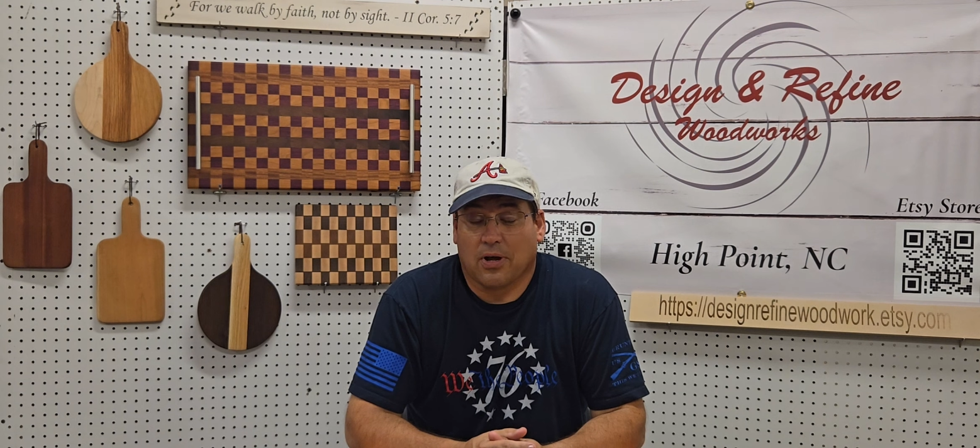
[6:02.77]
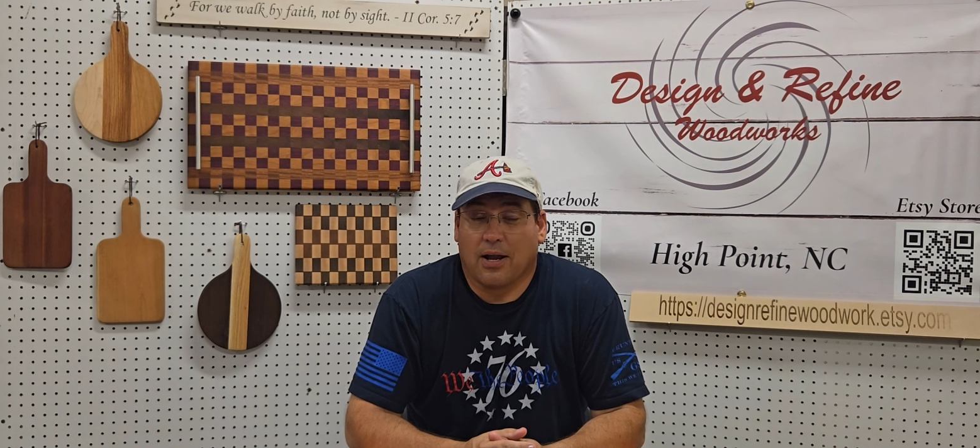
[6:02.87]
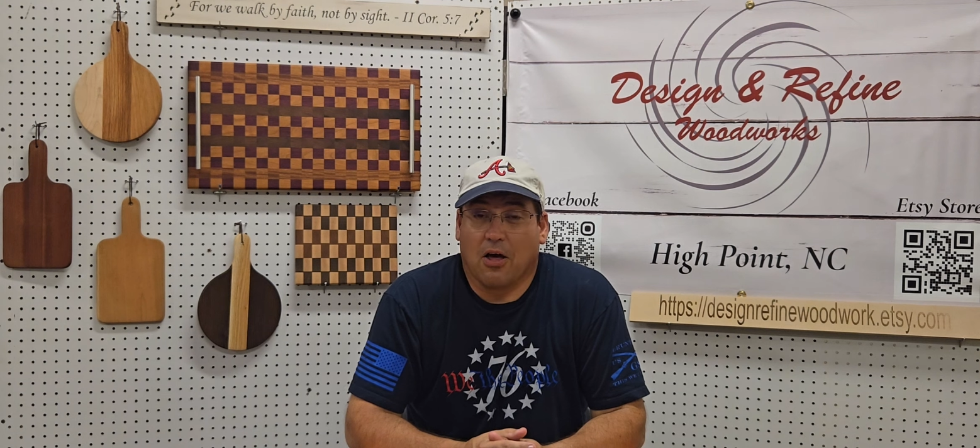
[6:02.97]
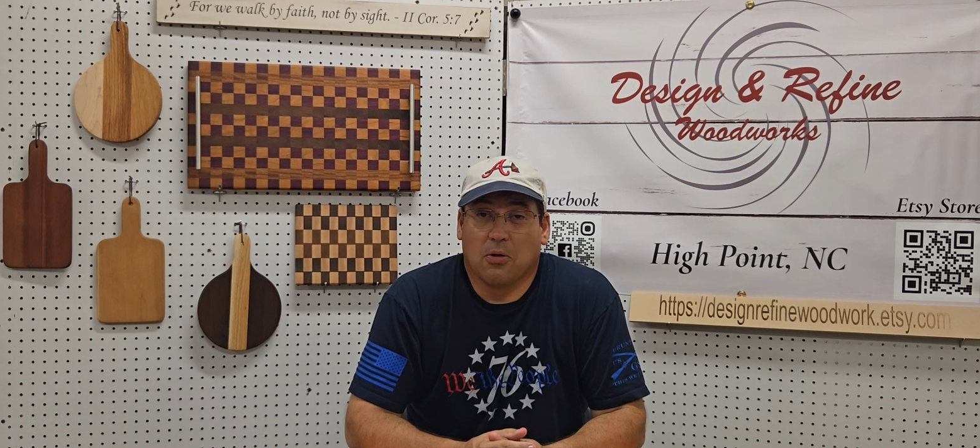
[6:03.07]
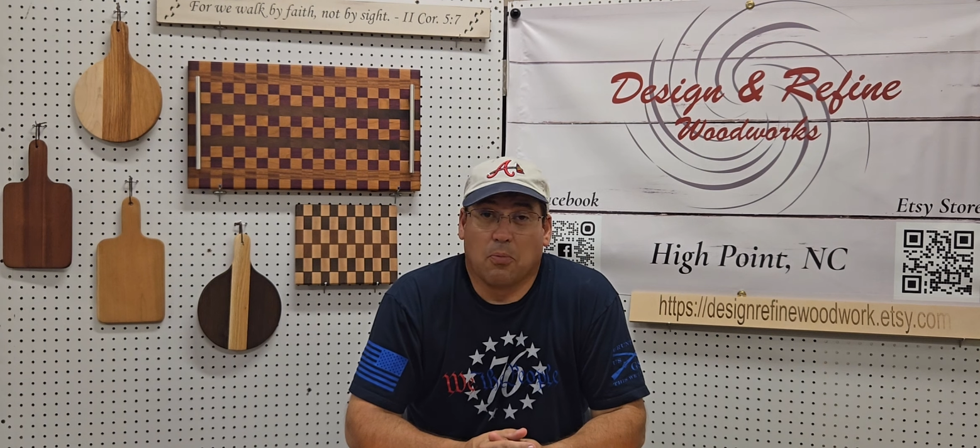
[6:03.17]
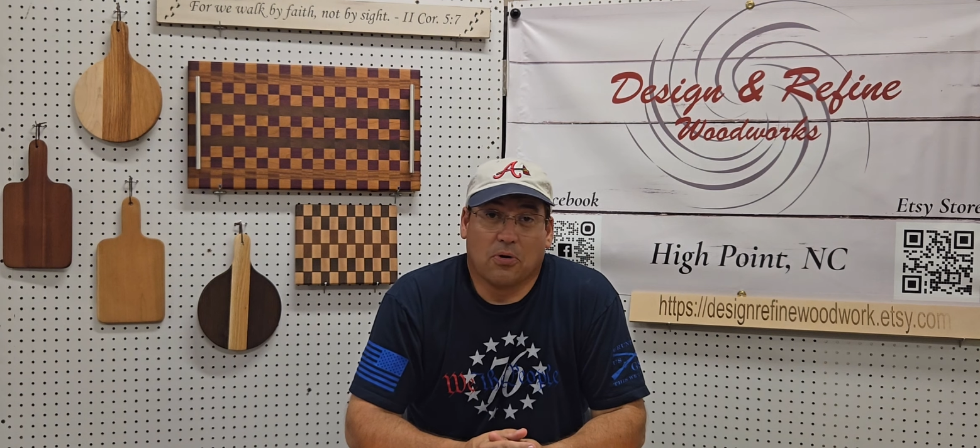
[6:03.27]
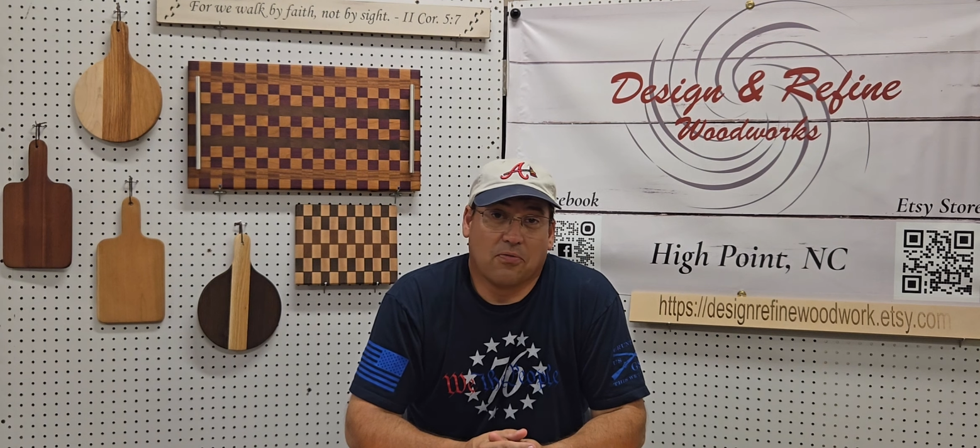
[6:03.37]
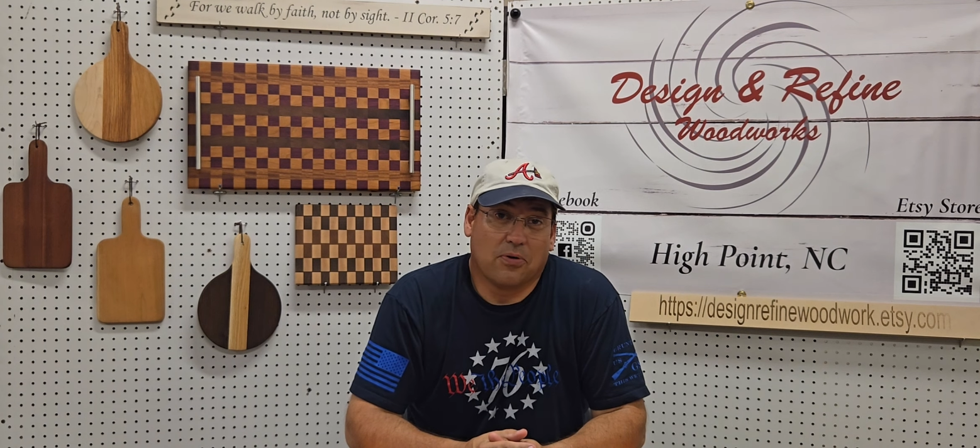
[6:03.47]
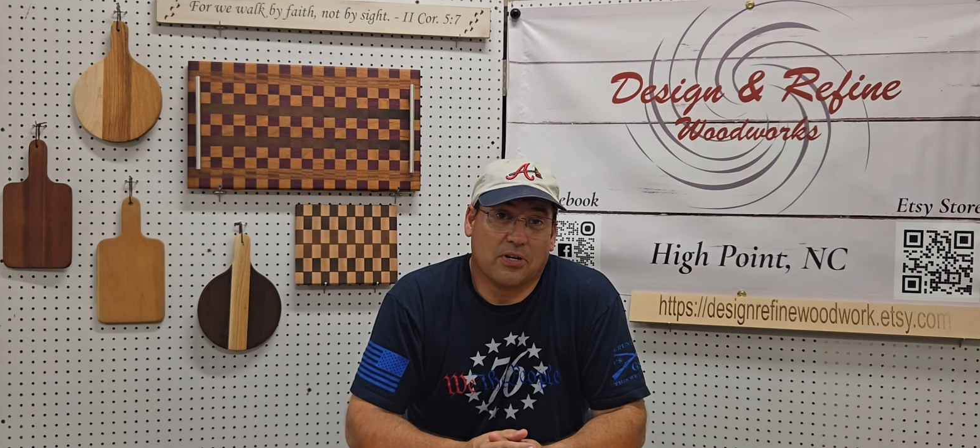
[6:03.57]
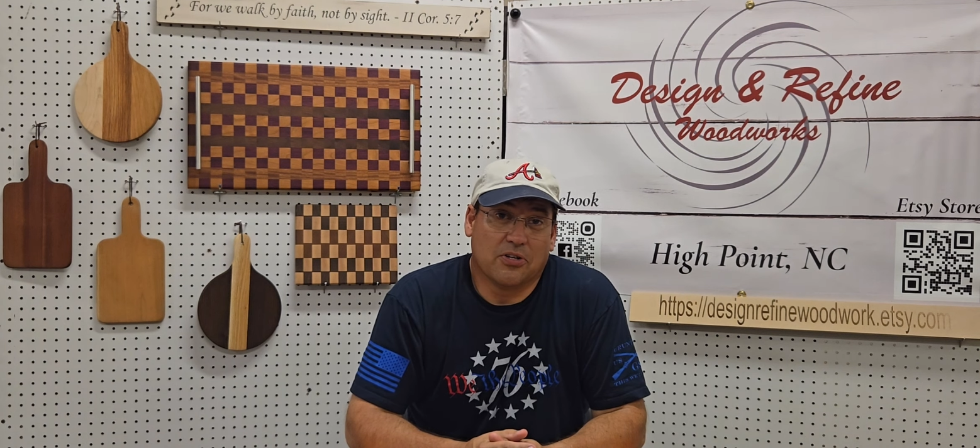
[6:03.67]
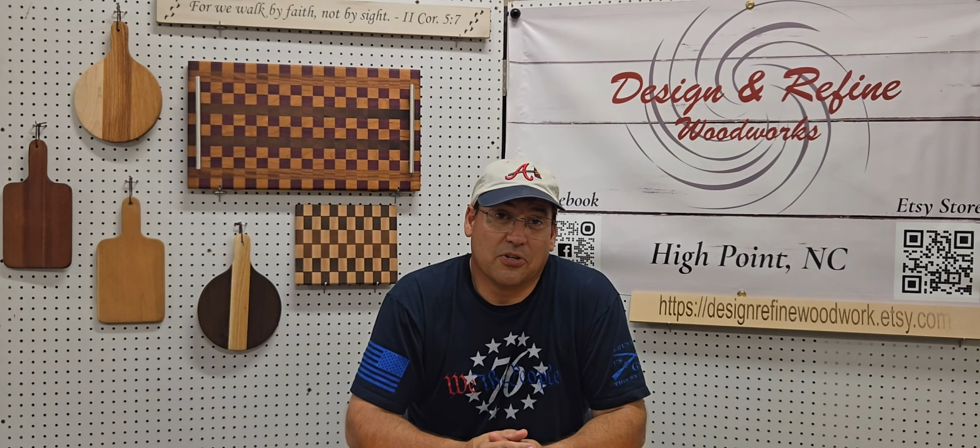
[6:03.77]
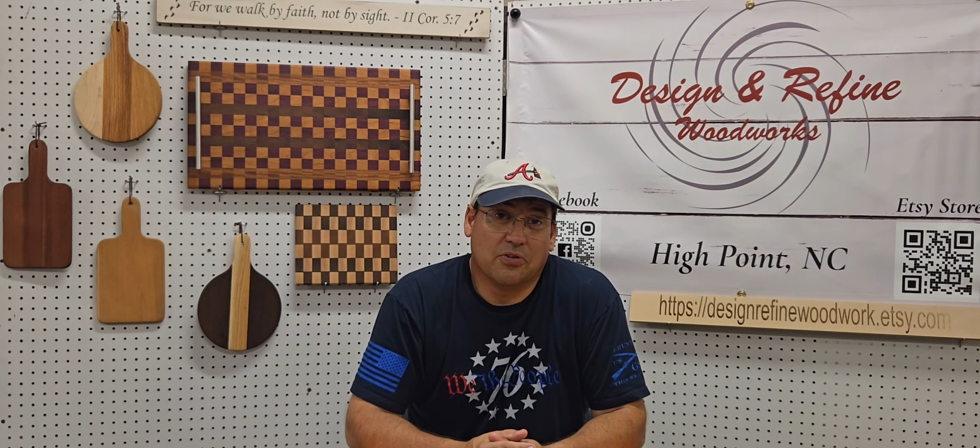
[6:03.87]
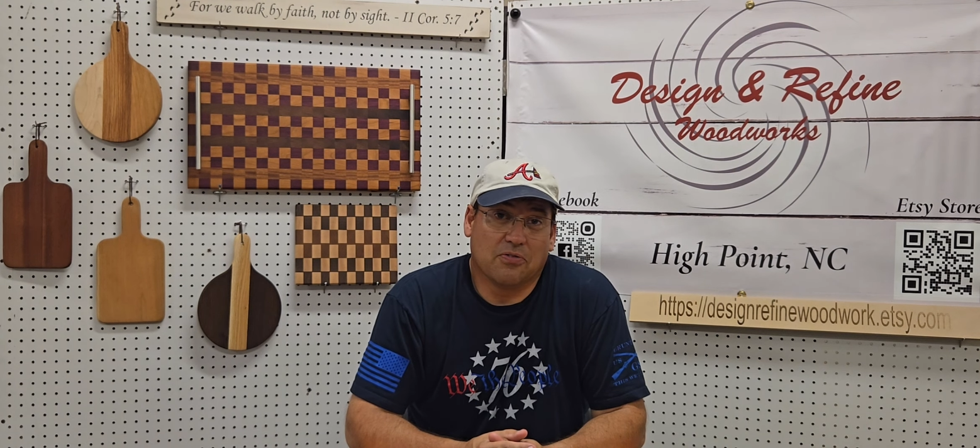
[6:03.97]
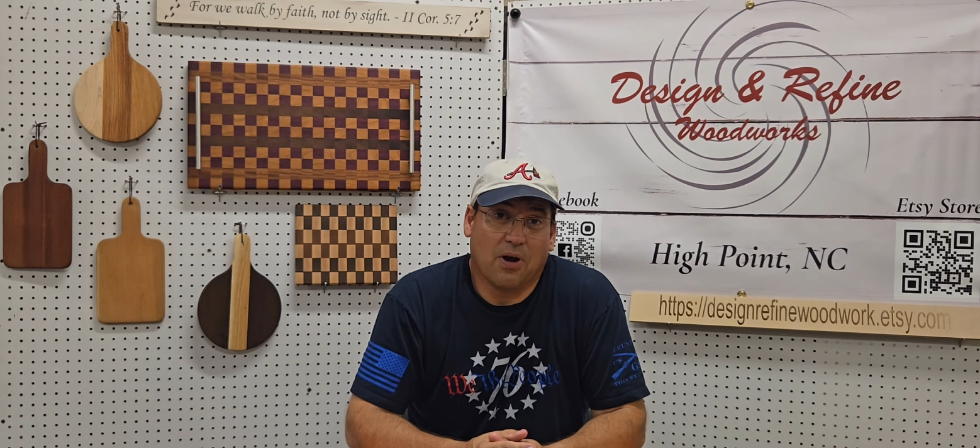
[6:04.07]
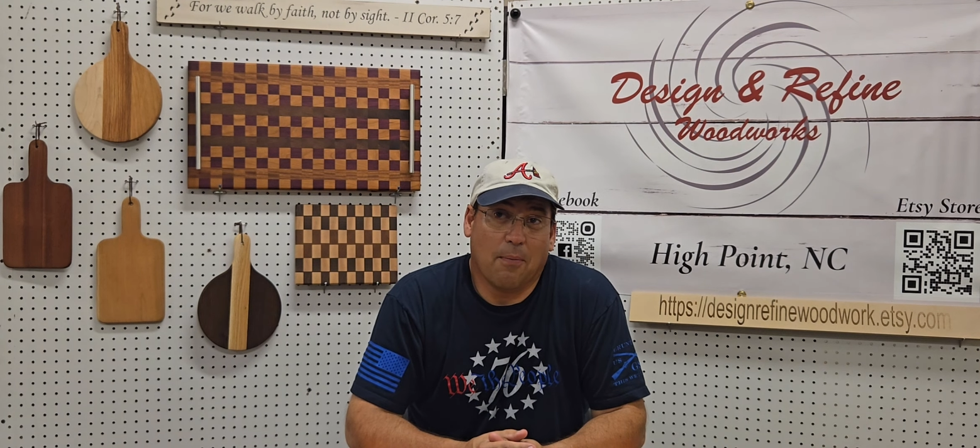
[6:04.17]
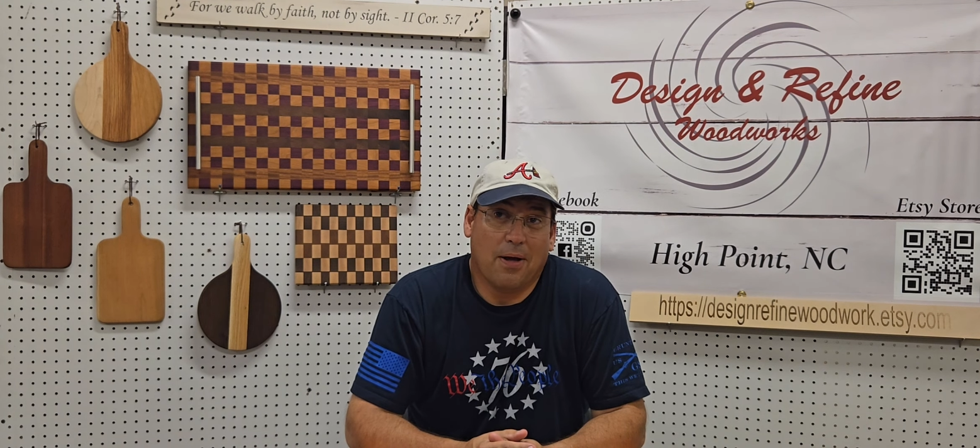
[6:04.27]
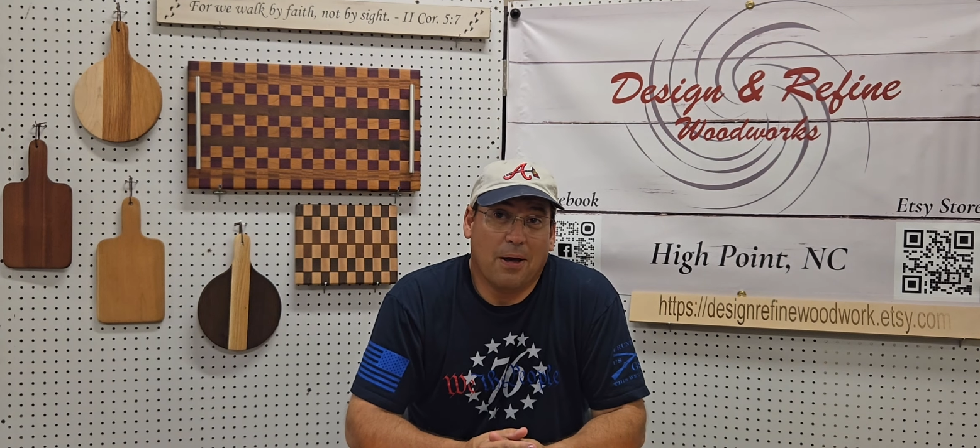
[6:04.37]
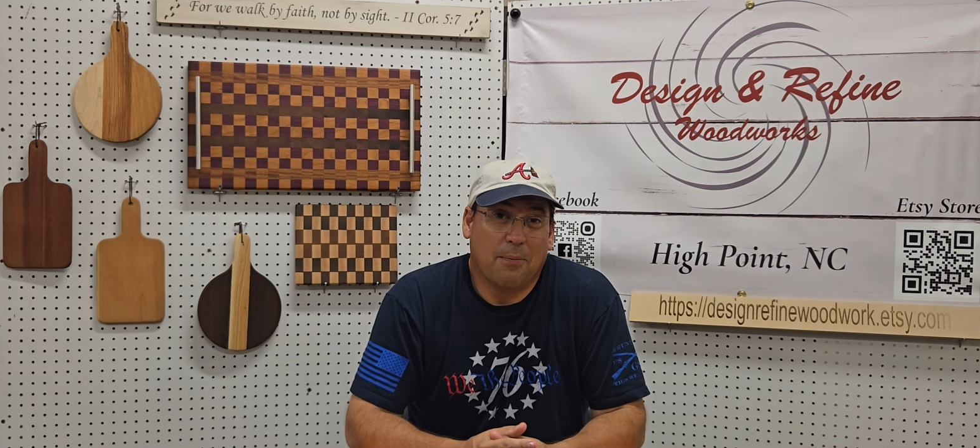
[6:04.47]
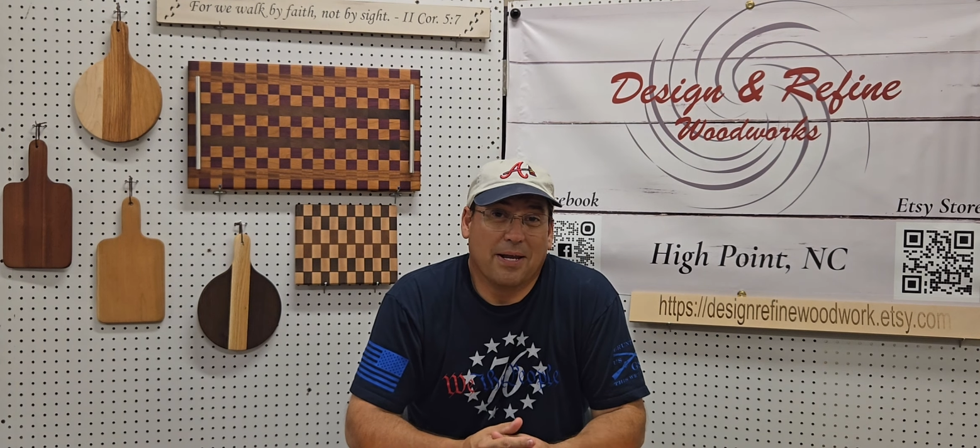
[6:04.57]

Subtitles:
We got other boards for you to choose from.